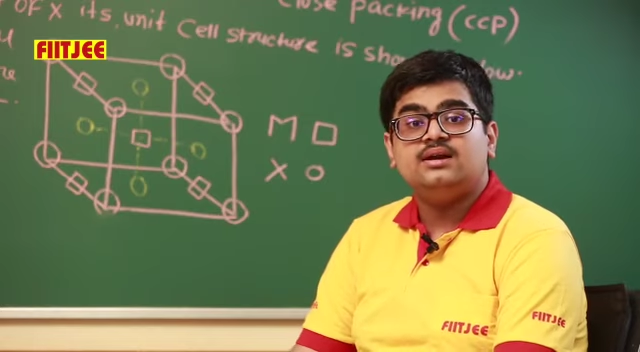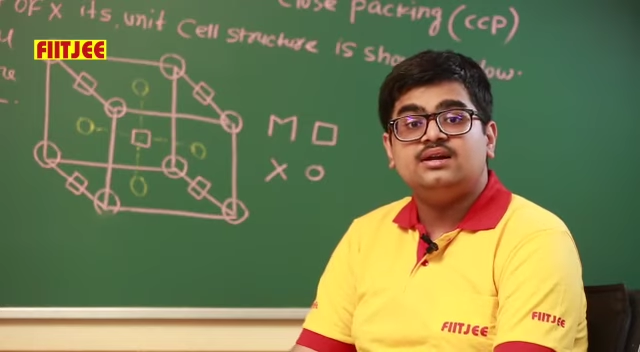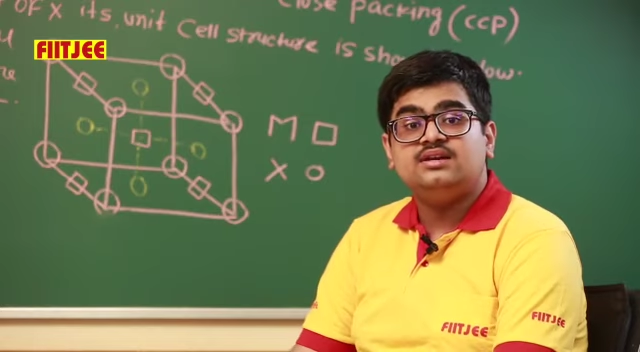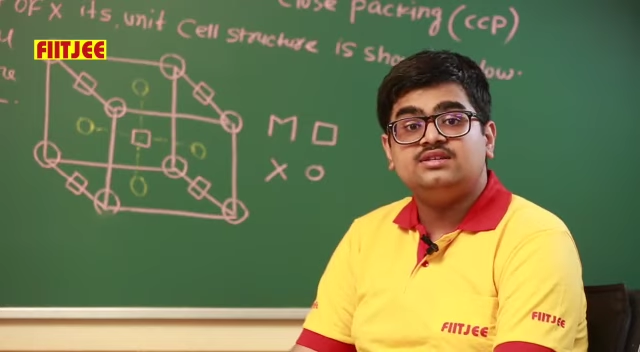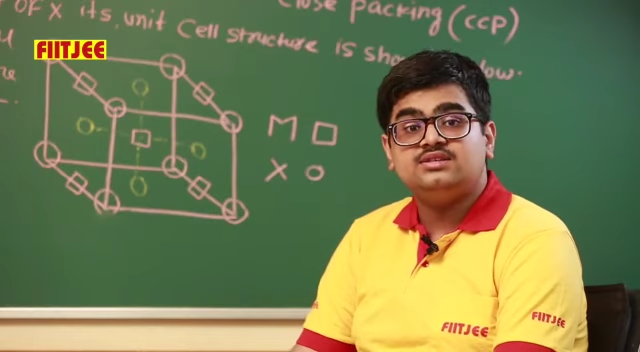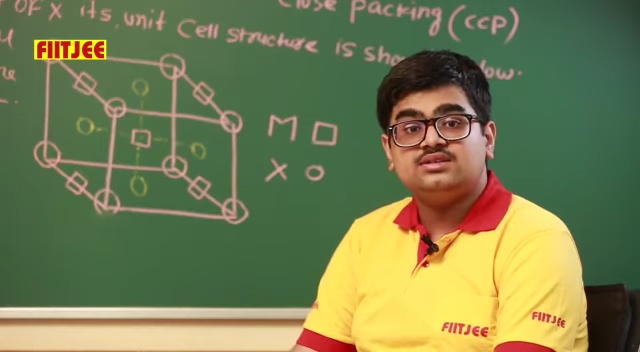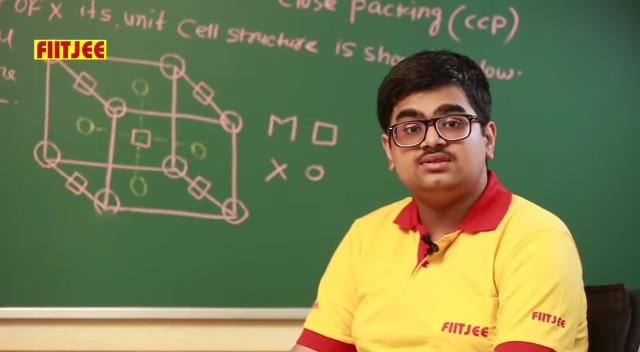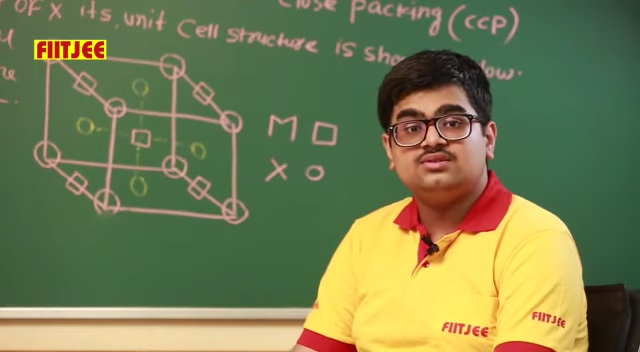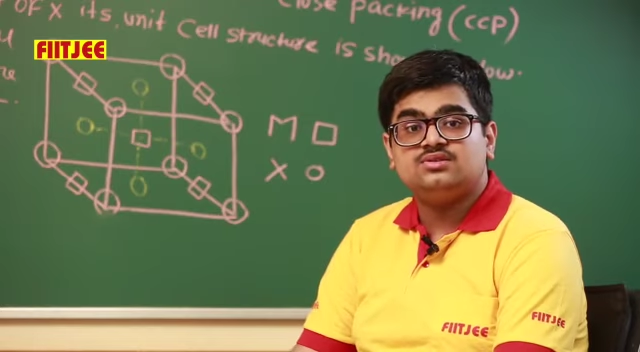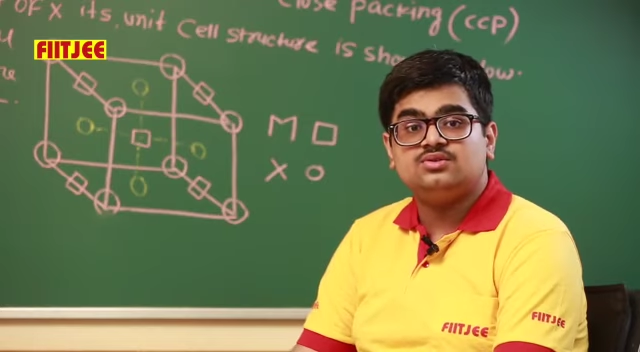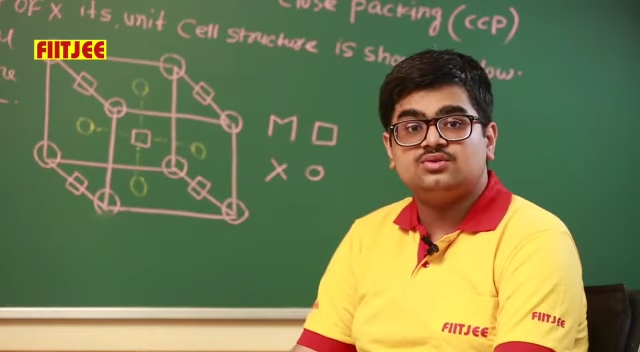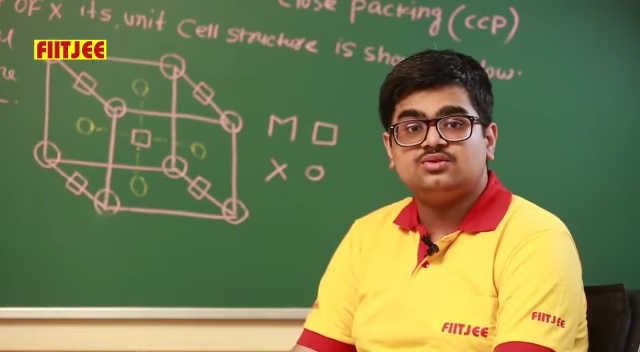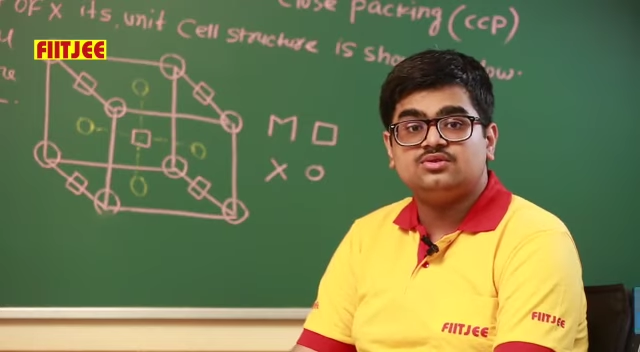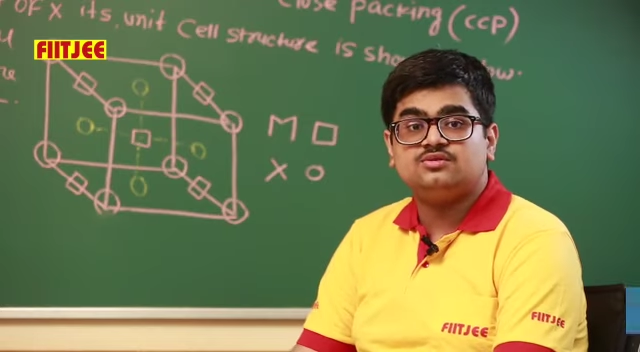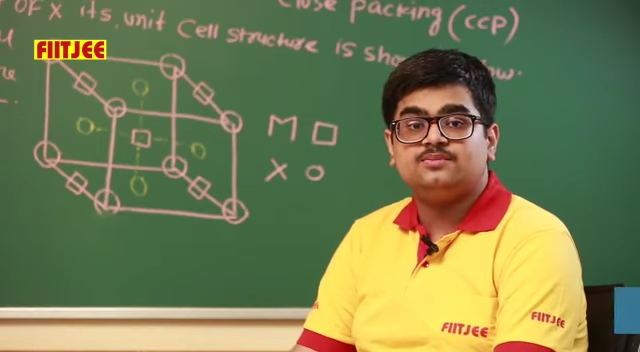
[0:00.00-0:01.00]
Teachers
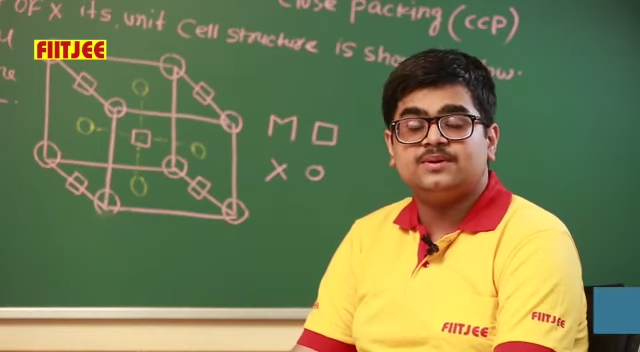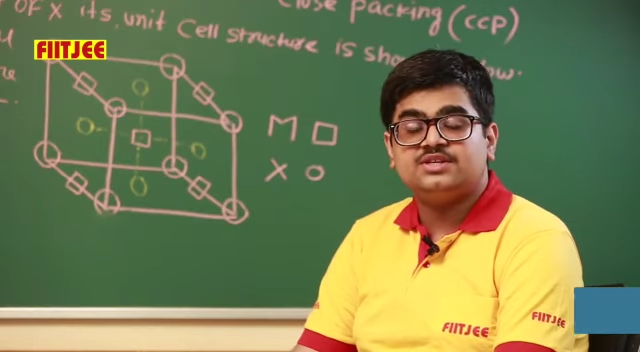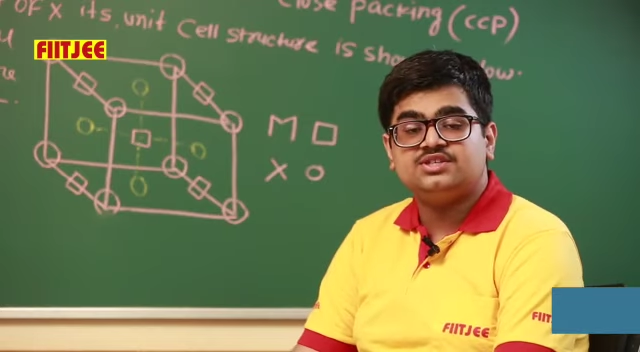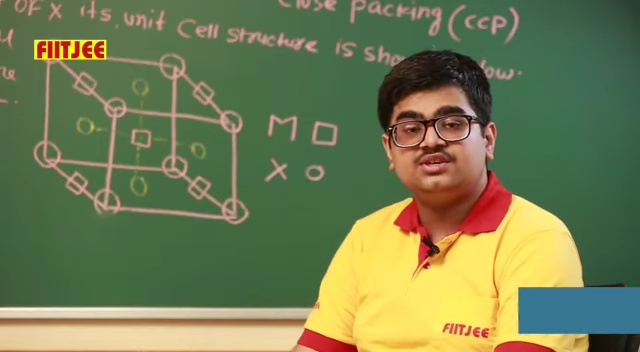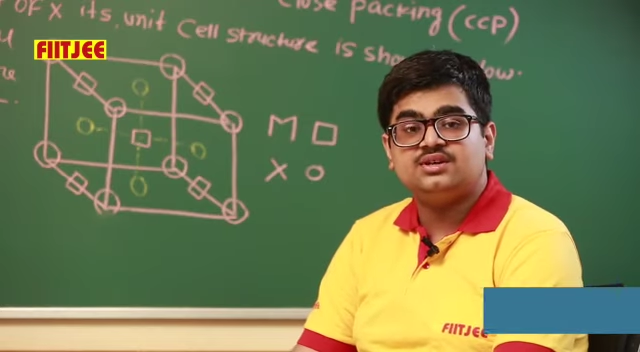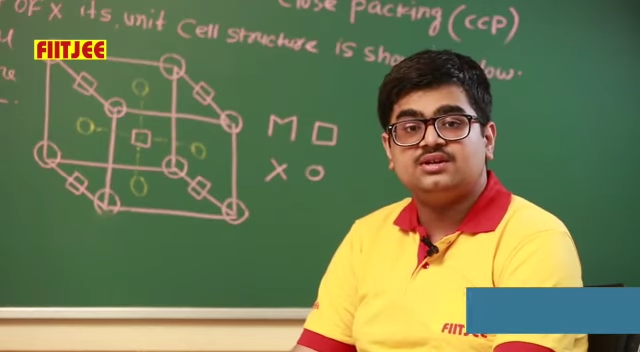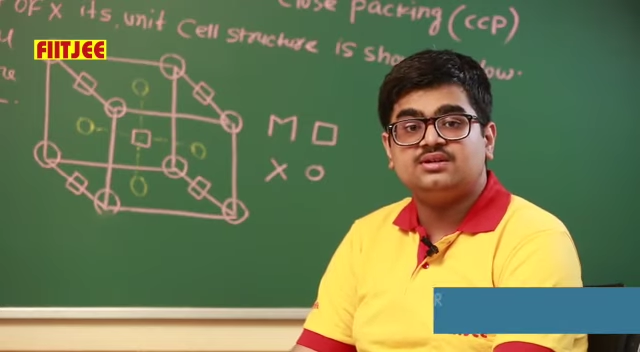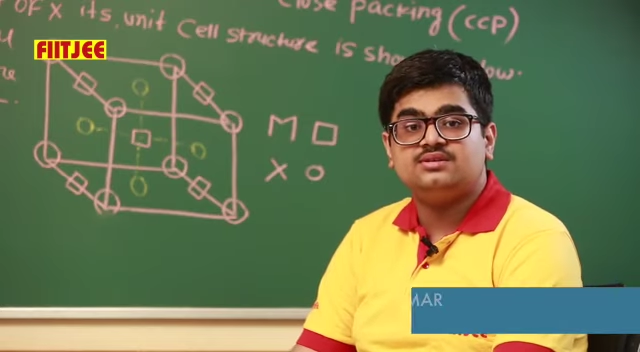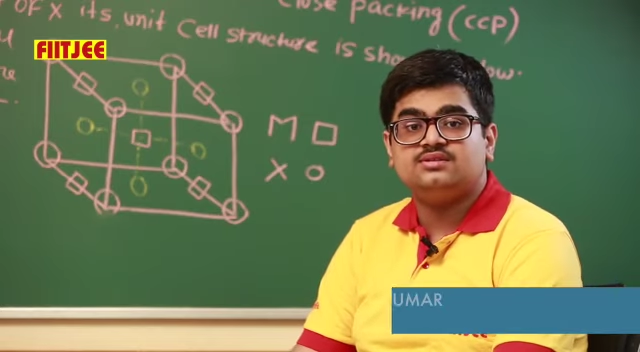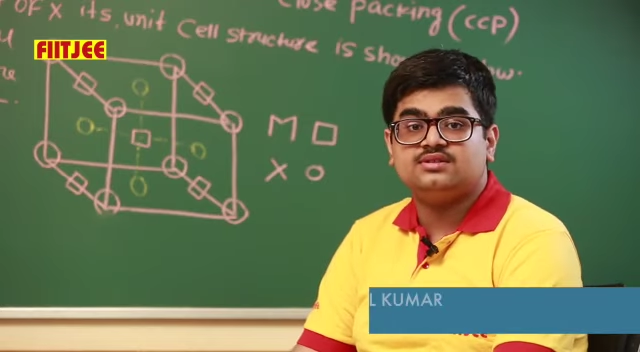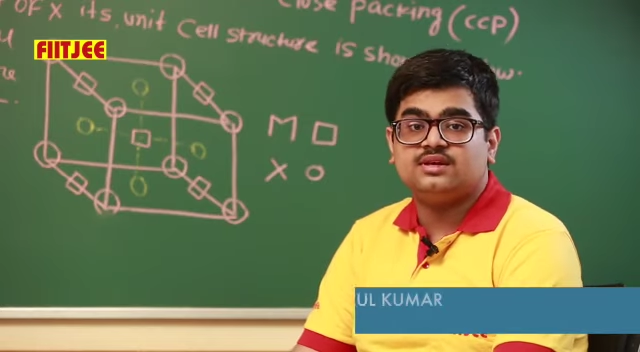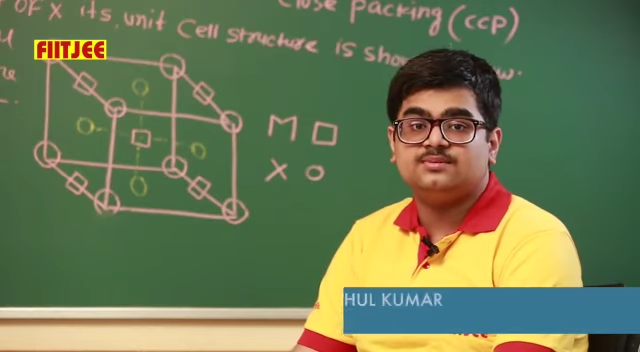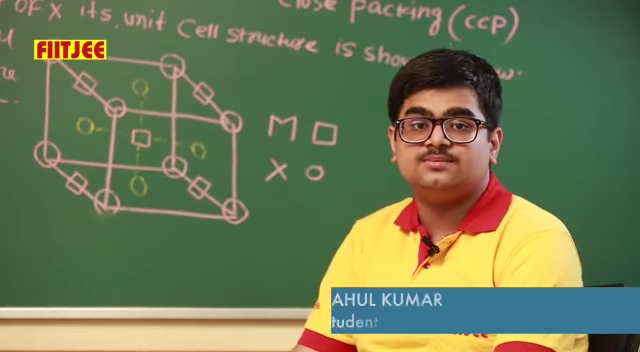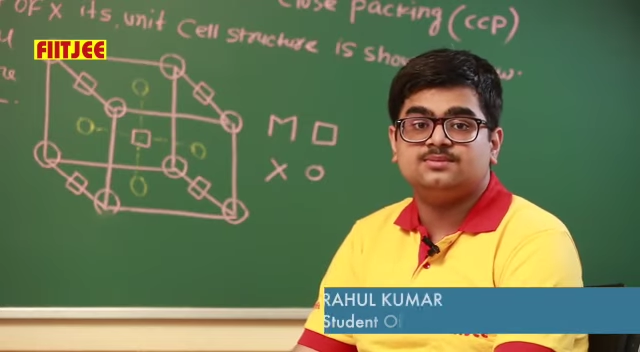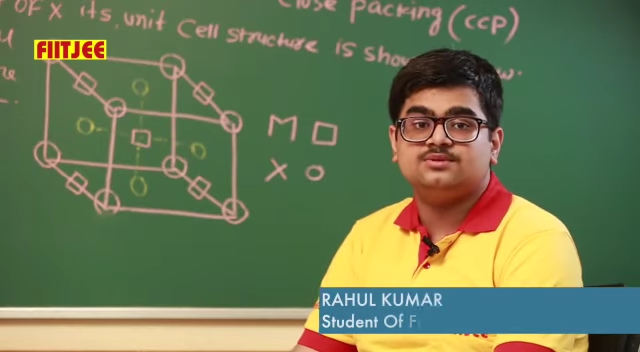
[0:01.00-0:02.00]
took special
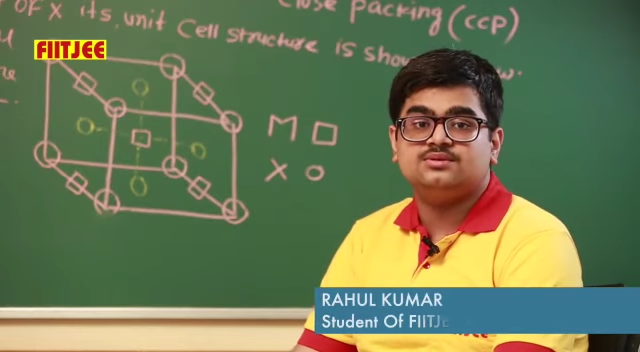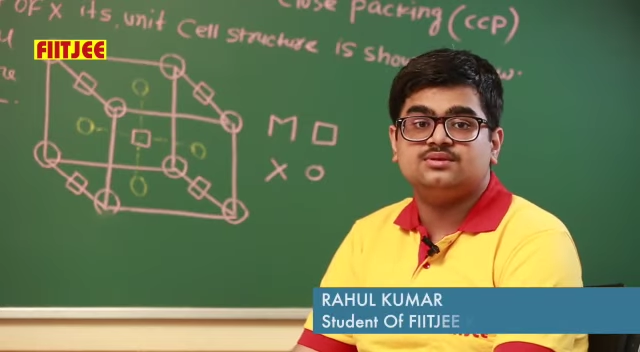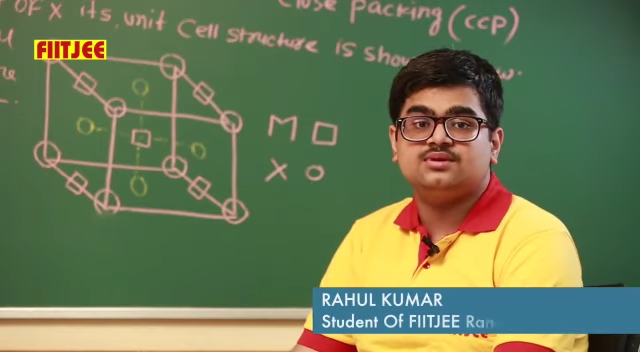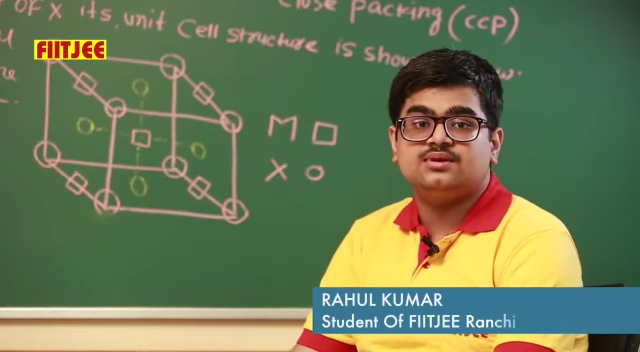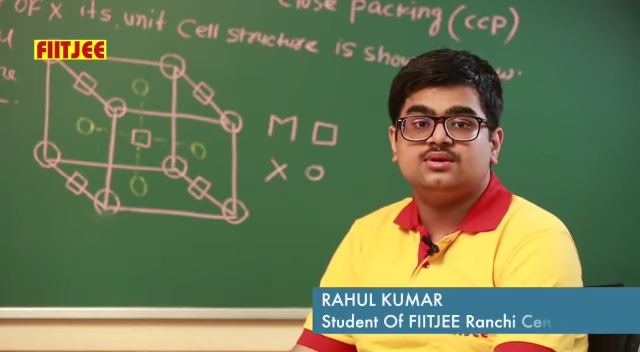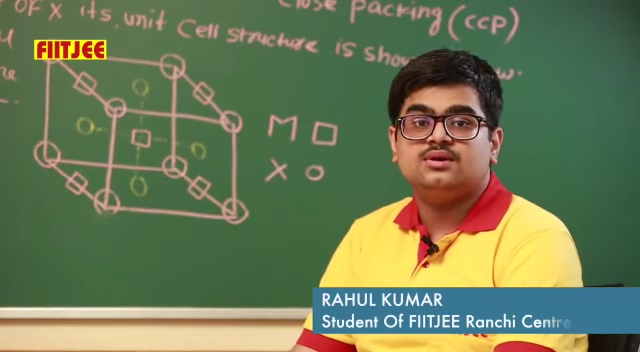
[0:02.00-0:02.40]
steps